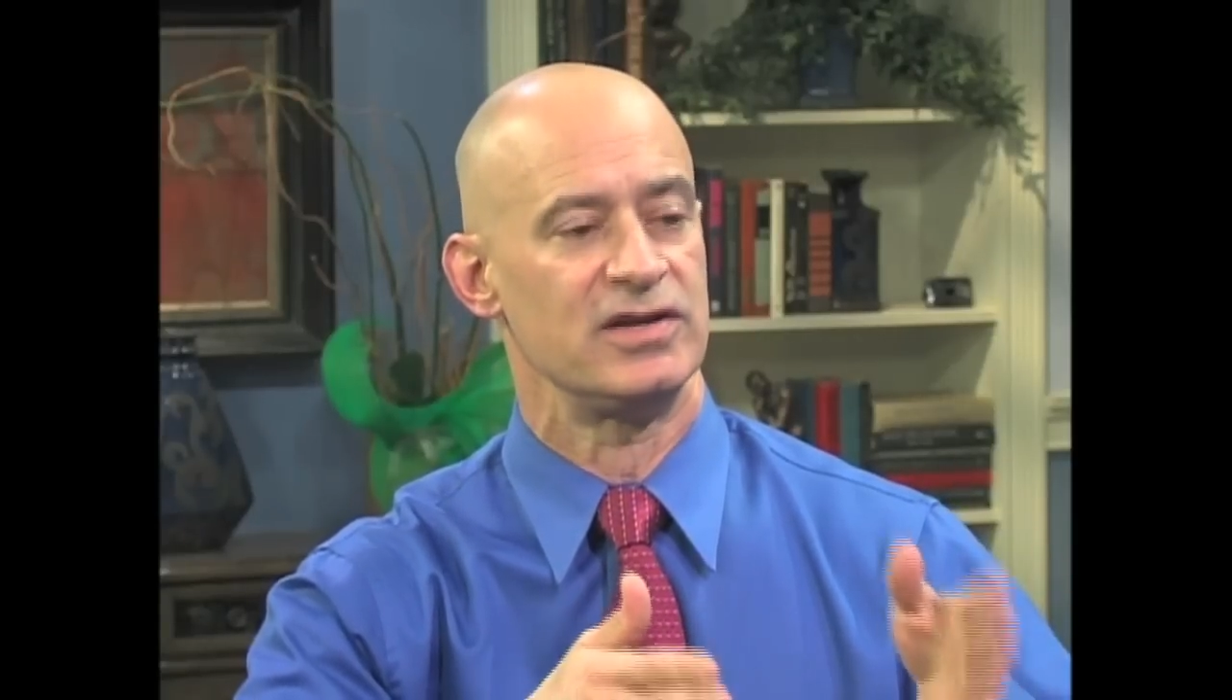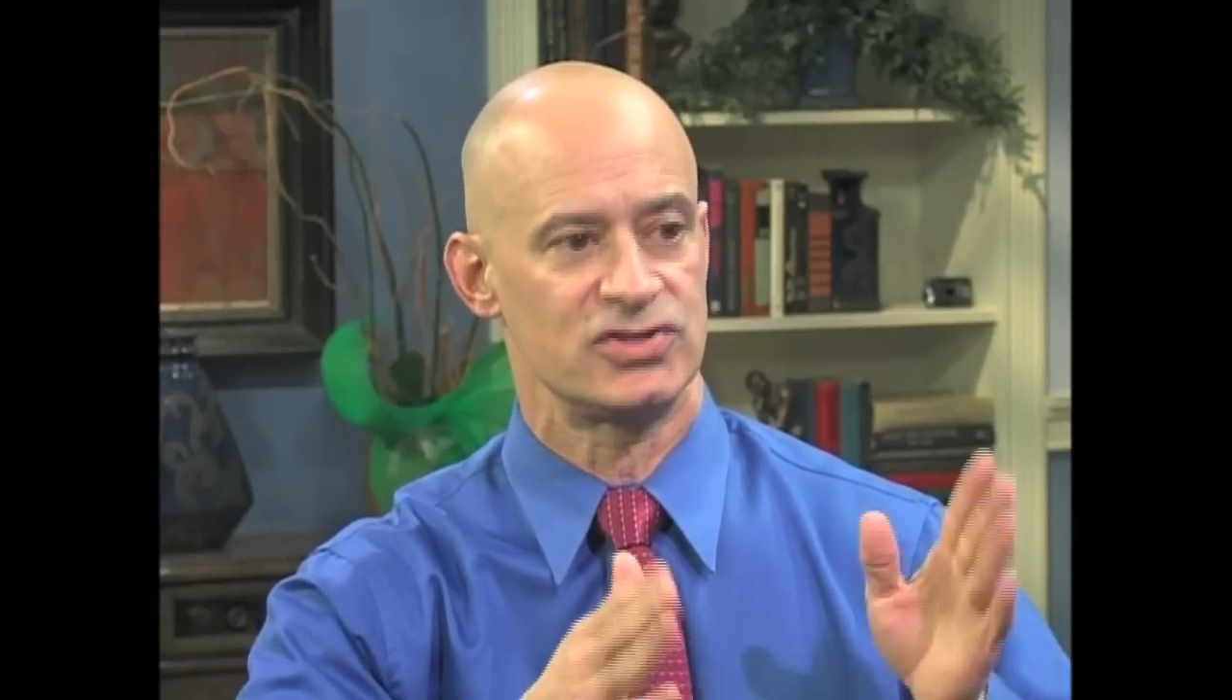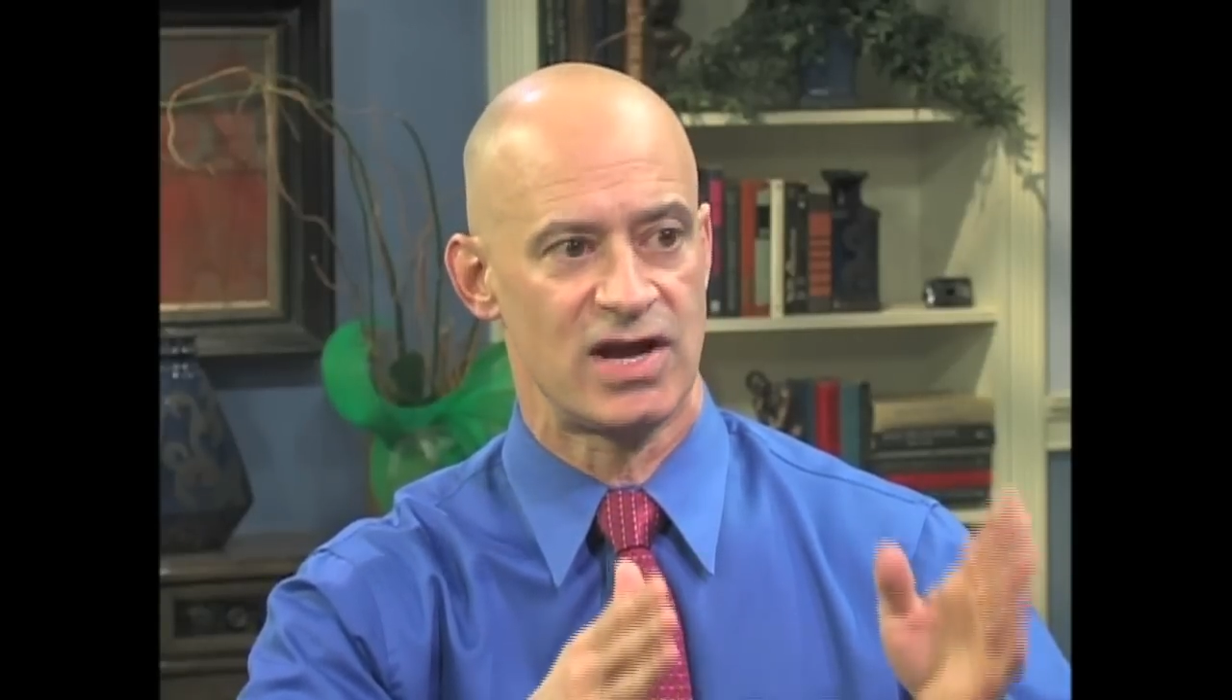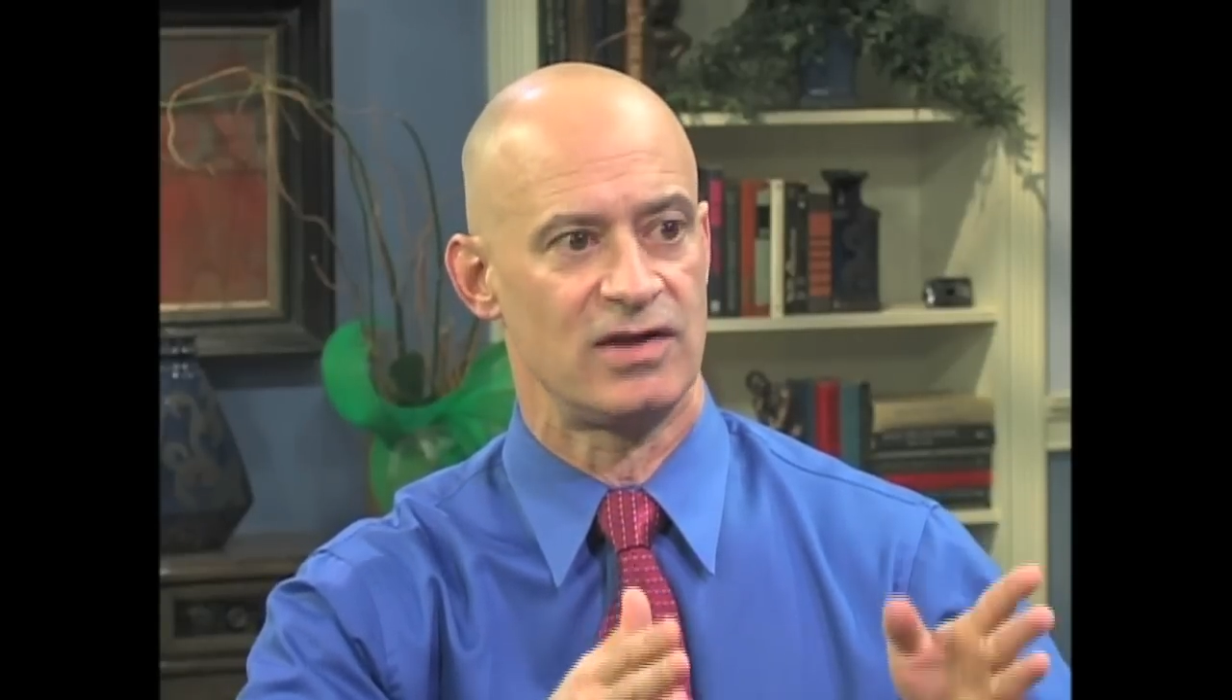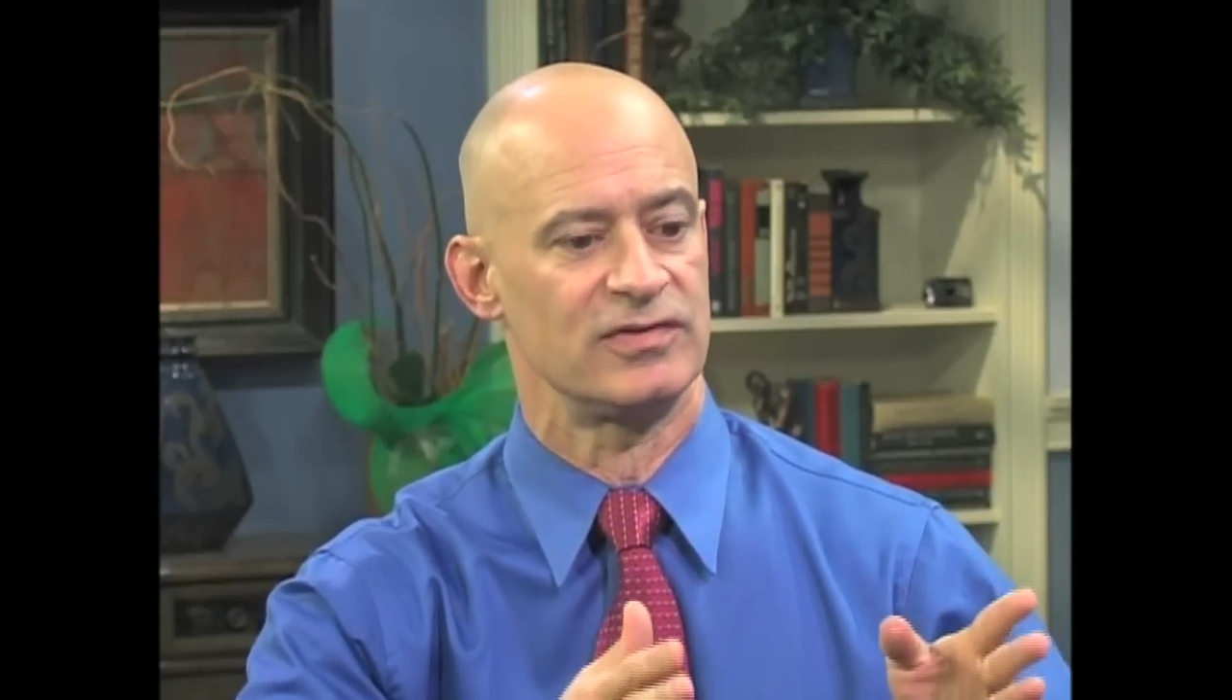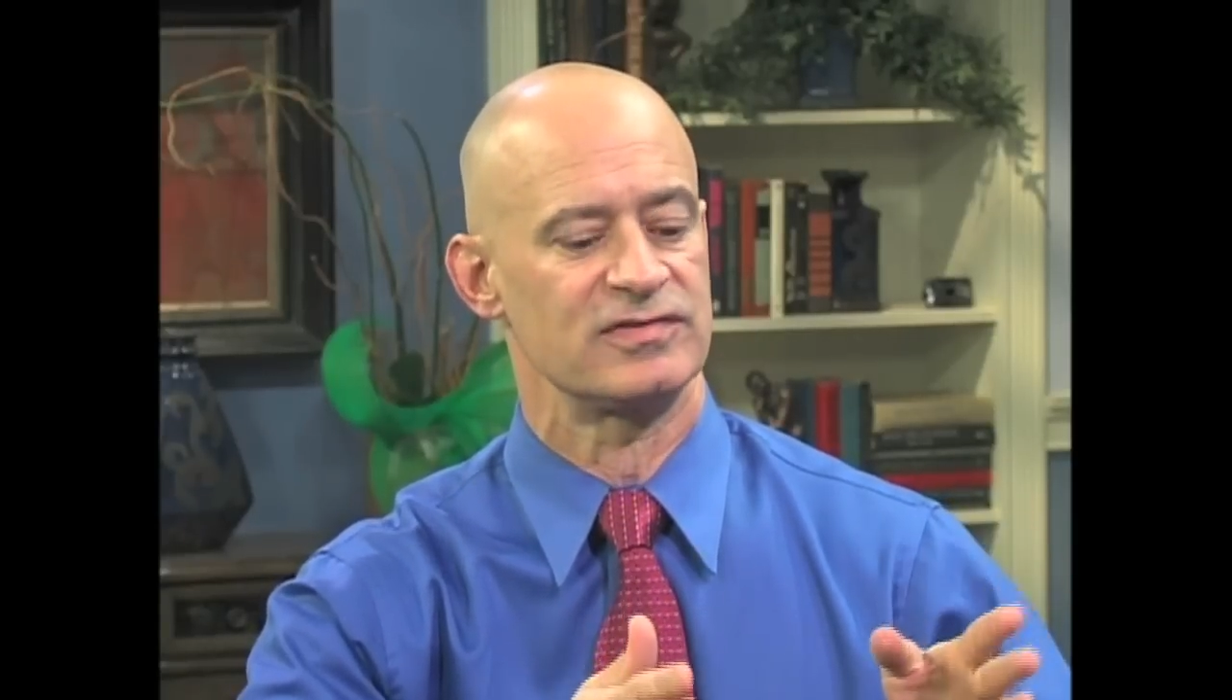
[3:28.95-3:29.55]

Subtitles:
In a child,